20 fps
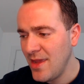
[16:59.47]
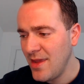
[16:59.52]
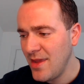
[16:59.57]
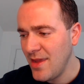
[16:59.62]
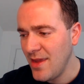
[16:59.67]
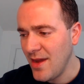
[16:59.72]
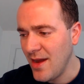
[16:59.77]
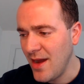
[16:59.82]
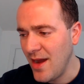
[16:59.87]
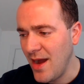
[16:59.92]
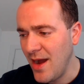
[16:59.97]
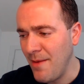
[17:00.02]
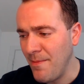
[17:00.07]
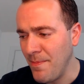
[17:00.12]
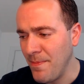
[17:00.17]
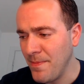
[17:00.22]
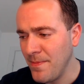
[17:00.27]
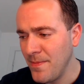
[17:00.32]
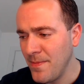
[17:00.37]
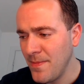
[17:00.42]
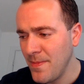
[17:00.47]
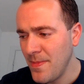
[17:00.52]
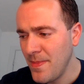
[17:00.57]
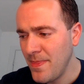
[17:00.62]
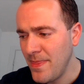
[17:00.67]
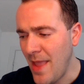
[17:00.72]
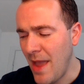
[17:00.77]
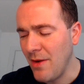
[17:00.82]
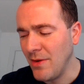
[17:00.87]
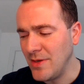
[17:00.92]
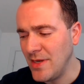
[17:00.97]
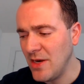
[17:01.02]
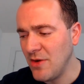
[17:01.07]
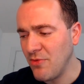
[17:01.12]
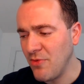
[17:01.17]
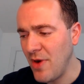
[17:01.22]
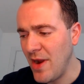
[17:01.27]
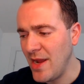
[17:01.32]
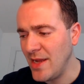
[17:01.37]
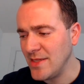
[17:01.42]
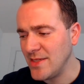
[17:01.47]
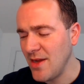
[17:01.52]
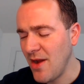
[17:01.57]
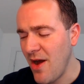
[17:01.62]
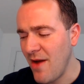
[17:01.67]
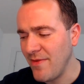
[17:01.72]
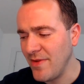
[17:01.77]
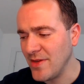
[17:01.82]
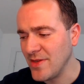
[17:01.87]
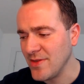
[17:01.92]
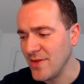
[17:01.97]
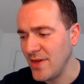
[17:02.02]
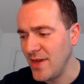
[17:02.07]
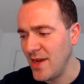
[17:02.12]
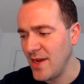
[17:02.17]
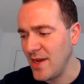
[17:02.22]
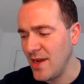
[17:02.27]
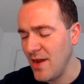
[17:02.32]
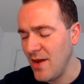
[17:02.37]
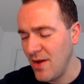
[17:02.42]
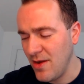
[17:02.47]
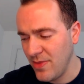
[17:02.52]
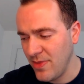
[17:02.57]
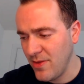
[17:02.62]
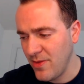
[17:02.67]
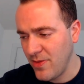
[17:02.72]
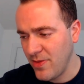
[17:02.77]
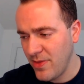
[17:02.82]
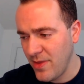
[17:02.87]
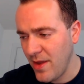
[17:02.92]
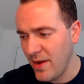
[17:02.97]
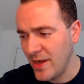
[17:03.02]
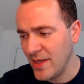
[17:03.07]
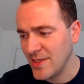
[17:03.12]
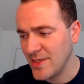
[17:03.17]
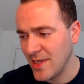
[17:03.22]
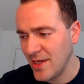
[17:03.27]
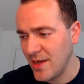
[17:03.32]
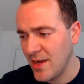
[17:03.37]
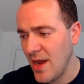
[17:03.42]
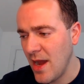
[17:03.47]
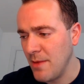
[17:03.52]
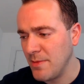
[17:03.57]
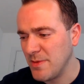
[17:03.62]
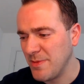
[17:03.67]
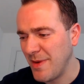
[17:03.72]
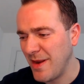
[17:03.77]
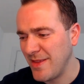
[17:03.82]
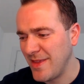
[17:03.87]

Now, it did raise, obviously, against the Cubs, but I think